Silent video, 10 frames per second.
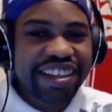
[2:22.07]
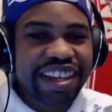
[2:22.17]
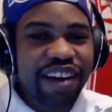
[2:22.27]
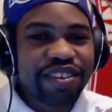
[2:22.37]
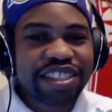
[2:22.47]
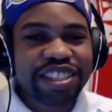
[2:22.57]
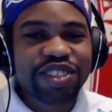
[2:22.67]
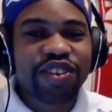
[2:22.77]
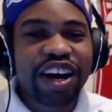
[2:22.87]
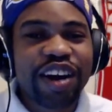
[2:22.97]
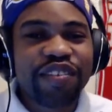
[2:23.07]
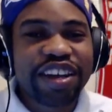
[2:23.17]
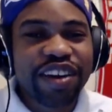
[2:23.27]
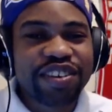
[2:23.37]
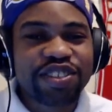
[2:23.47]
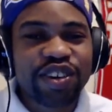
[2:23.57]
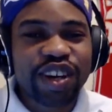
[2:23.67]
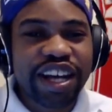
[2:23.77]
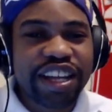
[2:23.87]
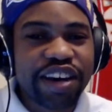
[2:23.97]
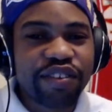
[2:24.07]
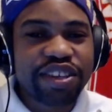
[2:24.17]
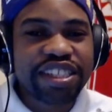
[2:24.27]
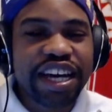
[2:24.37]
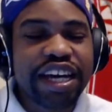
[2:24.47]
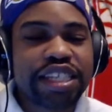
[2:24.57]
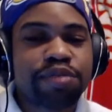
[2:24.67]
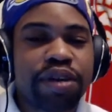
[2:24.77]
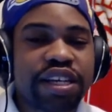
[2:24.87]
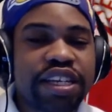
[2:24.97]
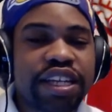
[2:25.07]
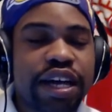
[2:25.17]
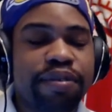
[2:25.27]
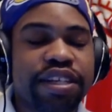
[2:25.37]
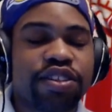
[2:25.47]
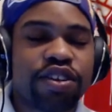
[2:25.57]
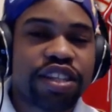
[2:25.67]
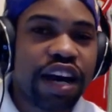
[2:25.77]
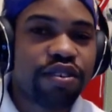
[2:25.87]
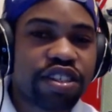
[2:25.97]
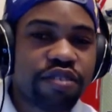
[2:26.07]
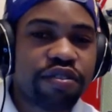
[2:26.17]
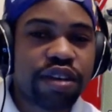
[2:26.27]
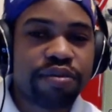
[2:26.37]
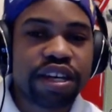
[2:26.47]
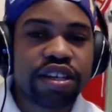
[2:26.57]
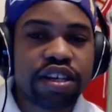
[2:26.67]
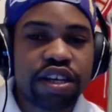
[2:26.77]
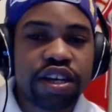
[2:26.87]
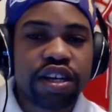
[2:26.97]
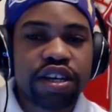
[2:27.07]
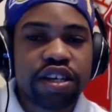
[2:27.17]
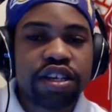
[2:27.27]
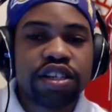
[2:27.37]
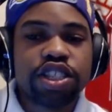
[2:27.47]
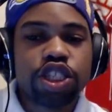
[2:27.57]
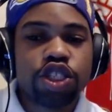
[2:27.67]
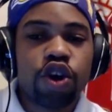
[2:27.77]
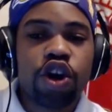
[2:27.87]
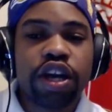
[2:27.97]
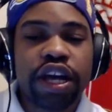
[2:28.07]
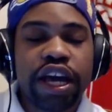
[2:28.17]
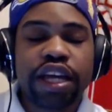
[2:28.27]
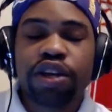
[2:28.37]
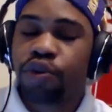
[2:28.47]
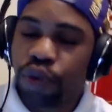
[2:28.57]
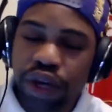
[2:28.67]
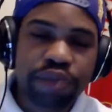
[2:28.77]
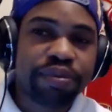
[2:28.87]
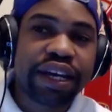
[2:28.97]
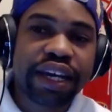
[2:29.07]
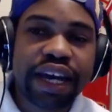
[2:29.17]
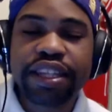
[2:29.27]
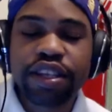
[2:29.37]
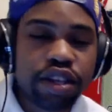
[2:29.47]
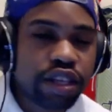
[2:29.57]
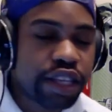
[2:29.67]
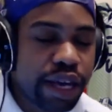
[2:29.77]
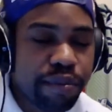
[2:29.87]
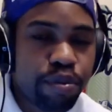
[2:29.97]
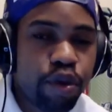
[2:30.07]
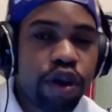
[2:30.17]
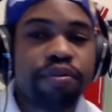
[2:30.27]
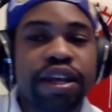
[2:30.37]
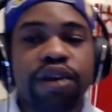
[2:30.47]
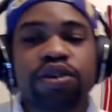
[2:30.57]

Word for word: That was just wild, man. That was wild. Uh, I was not expecting that, man. So that was the video, man. Short and quick, man. Get to the damn point, man.